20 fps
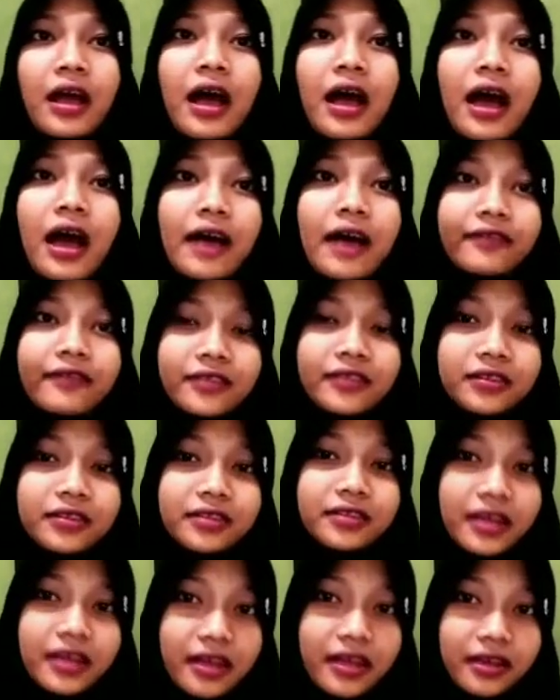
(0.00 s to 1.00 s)
After
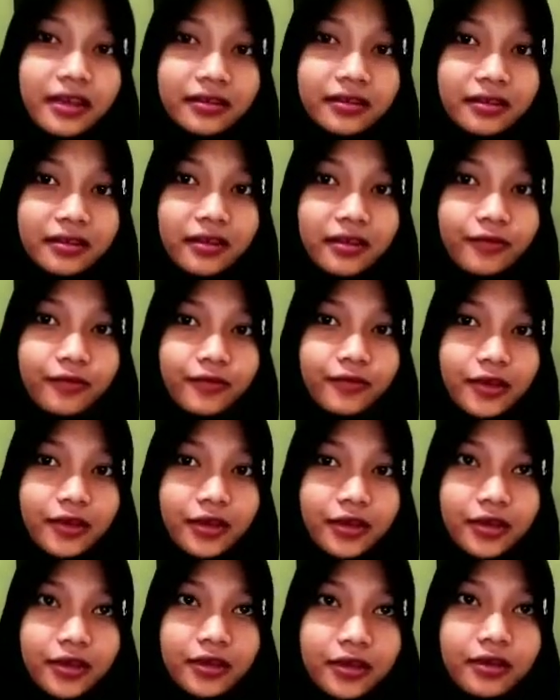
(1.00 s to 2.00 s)
that,
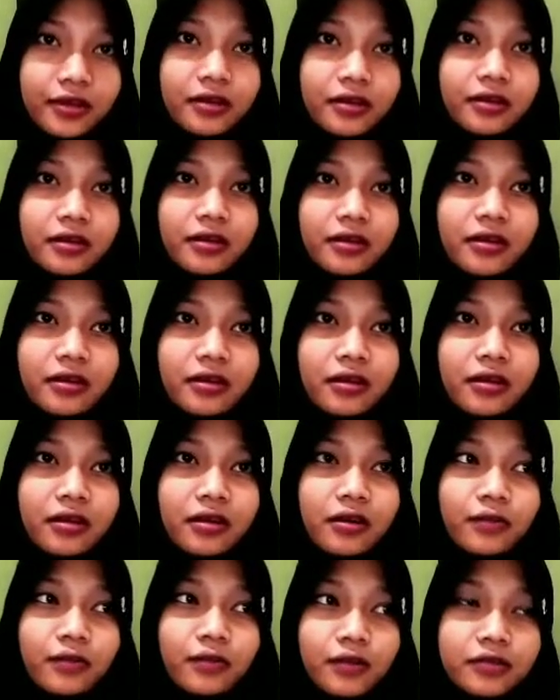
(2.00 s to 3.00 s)
we
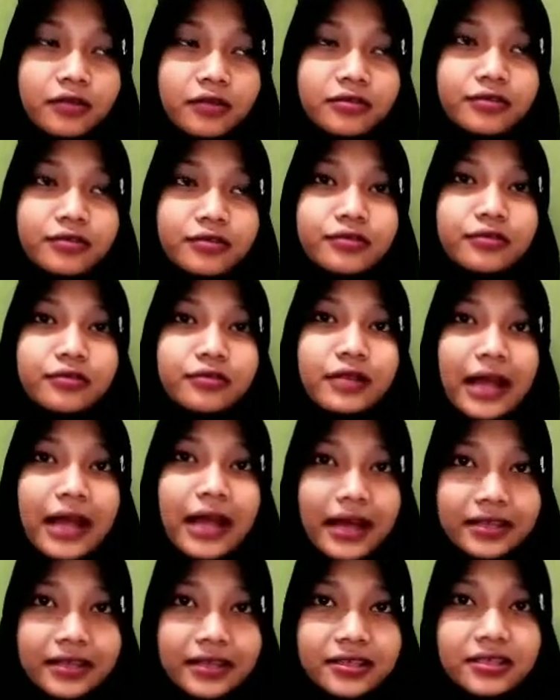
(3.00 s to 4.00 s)
went to
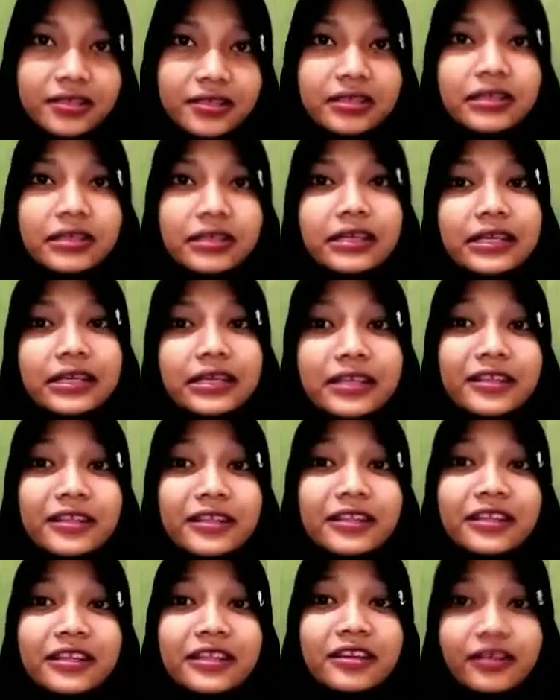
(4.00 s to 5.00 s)
lunch in
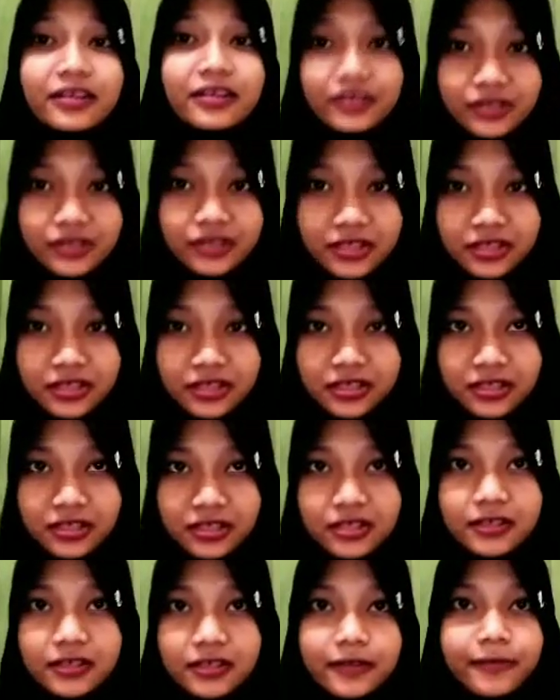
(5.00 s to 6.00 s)
Richeese.
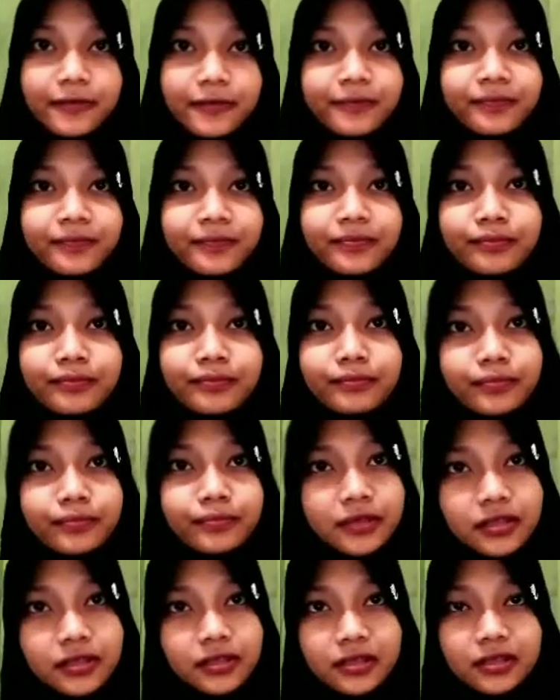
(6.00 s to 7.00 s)

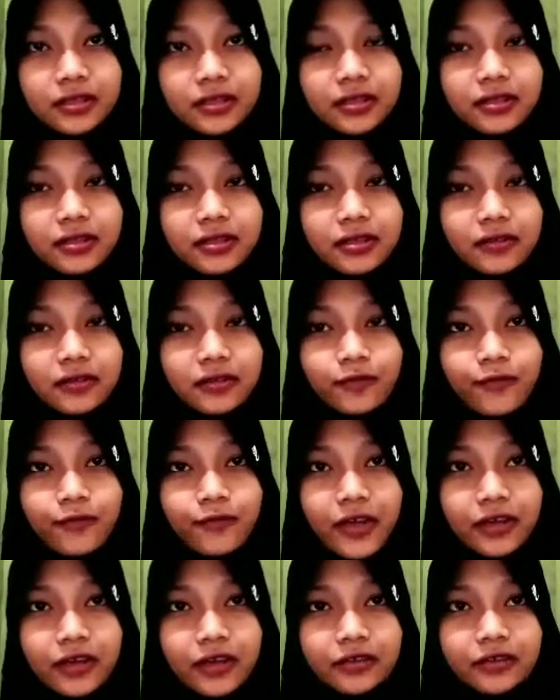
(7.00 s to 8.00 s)
But
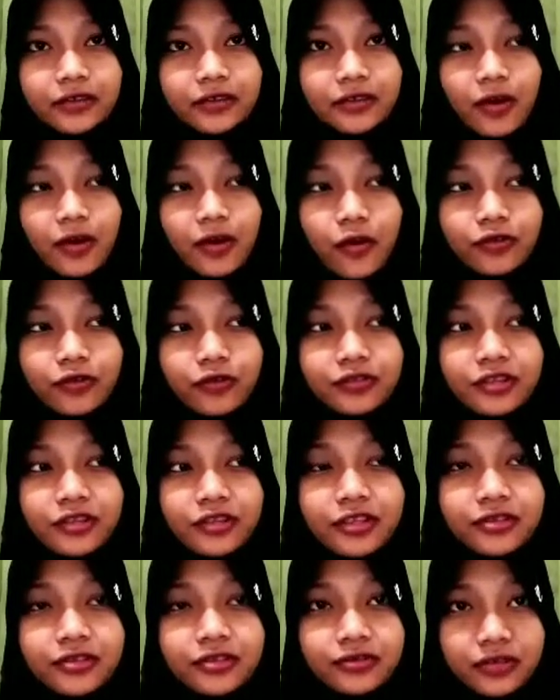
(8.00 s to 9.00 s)
when on the
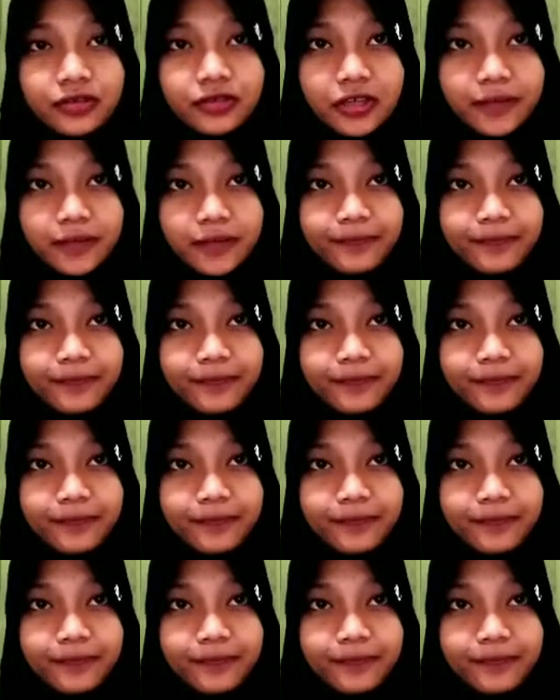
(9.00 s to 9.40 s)
trip,